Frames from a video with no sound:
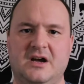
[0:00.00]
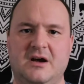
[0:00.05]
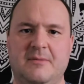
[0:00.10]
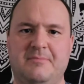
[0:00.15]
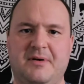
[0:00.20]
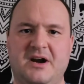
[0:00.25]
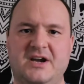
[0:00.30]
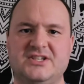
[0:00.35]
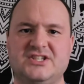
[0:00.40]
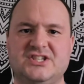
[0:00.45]

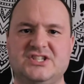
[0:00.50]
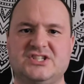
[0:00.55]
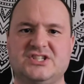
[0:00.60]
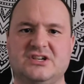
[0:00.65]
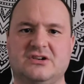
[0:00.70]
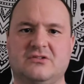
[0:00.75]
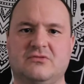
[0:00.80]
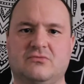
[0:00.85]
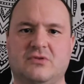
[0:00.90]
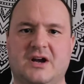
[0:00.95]
Uh,
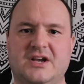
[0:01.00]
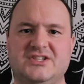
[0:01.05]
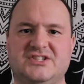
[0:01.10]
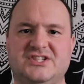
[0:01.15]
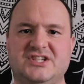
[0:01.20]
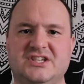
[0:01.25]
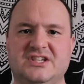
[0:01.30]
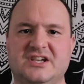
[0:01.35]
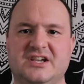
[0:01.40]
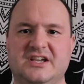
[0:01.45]
Pisces are
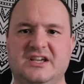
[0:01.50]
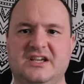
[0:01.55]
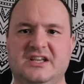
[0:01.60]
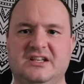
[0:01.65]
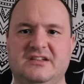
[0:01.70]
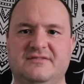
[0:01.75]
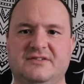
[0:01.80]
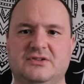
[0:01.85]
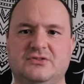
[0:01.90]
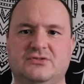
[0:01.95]
rising uh,
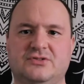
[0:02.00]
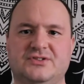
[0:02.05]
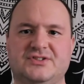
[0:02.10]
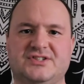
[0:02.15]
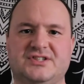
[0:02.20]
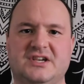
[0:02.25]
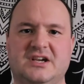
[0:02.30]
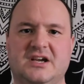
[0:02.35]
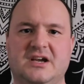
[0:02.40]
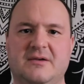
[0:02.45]

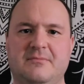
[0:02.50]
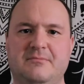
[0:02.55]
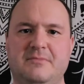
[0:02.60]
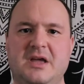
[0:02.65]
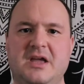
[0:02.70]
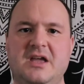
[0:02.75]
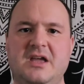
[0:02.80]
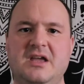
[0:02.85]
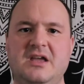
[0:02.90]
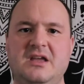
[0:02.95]
individuals uh,
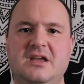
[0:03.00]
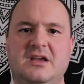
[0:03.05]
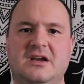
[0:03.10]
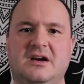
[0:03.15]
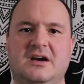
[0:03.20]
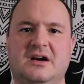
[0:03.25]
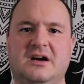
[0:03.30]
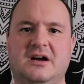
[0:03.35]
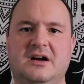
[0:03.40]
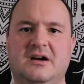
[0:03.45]
may
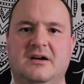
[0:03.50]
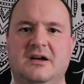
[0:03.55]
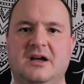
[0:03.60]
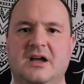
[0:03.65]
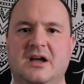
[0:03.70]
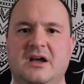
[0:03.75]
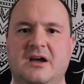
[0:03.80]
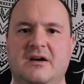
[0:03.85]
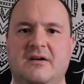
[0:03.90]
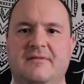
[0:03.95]

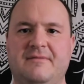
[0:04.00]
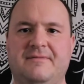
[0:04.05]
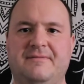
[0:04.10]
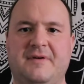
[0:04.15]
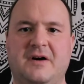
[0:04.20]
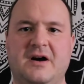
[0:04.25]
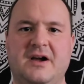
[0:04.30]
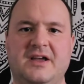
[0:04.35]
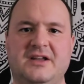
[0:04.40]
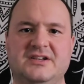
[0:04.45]

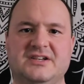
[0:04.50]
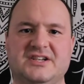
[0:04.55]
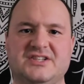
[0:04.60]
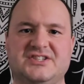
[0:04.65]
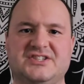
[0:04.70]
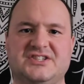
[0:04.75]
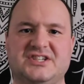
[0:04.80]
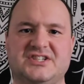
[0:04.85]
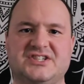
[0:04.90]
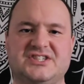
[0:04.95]
find a
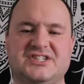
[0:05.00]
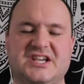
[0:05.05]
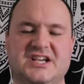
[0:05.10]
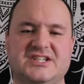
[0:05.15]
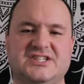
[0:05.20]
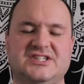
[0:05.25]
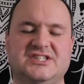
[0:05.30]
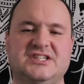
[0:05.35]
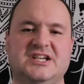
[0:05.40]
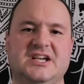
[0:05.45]

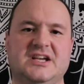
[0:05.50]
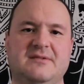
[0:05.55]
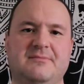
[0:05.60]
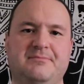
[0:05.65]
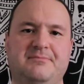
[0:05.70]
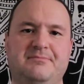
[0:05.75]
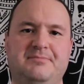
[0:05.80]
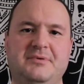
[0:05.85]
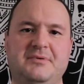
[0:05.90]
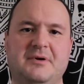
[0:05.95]
success
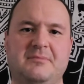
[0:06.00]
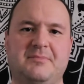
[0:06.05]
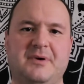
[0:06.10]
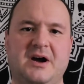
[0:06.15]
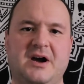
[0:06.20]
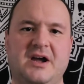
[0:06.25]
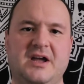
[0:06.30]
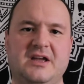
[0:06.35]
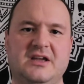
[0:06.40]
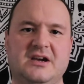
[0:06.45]

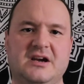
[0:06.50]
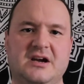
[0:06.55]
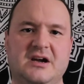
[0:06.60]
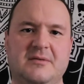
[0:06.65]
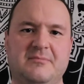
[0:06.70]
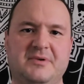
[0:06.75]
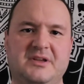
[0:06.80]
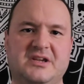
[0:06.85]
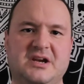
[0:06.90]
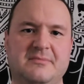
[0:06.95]

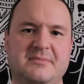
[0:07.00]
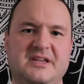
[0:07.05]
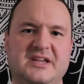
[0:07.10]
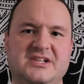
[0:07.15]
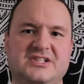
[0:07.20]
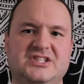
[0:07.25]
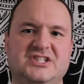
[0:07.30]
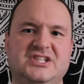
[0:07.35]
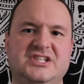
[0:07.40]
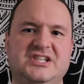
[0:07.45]
by becoming
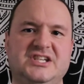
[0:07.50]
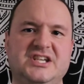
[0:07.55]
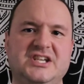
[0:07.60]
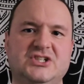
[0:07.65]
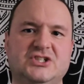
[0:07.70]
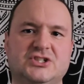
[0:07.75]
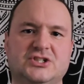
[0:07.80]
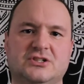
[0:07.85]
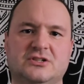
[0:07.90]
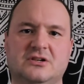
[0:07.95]
a
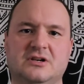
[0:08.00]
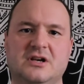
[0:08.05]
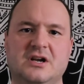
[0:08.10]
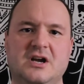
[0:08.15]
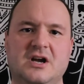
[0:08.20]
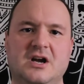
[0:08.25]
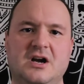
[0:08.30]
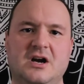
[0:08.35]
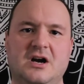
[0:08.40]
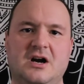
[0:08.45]
teacher,
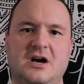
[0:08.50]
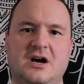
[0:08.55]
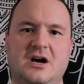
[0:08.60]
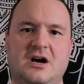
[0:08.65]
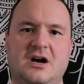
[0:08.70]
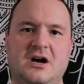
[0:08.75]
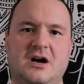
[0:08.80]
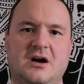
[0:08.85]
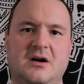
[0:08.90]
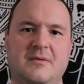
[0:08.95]

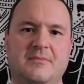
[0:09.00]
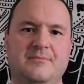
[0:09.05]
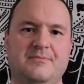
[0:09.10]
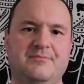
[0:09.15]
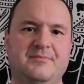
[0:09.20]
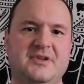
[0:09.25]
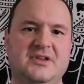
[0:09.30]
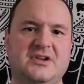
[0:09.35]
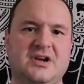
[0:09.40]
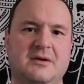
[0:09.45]

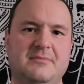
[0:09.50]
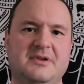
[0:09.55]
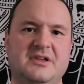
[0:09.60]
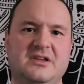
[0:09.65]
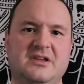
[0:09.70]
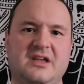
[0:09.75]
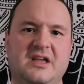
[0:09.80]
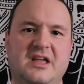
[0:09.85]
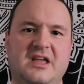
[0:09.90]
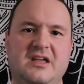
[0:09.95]
um,
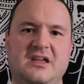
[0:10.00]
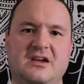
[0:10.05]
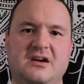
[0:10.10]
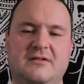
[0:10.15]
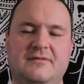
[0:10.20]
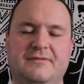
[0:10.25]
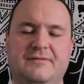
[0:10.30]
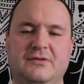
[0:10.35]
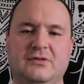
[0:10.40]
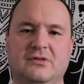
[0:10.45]
becoming a,
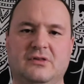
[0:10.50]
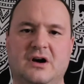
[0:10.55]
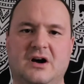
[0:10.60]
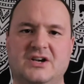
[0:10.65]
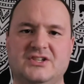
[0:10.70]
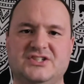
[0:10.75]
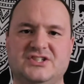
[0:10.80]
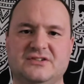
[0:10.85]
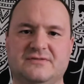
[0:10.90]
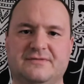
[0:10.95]
a
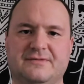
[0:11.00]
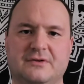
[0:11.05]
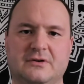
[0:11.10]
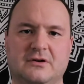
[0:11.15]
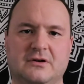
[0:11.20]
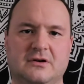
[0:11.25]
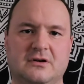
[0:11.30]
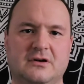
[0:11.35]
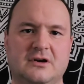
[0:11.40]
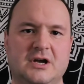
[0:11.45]

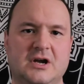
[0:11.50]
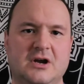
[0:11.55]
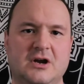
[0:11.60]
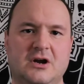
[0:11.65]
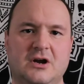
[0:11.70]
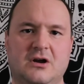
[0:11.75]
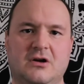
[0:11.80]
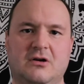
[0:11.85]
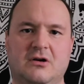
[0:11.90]
philosopher,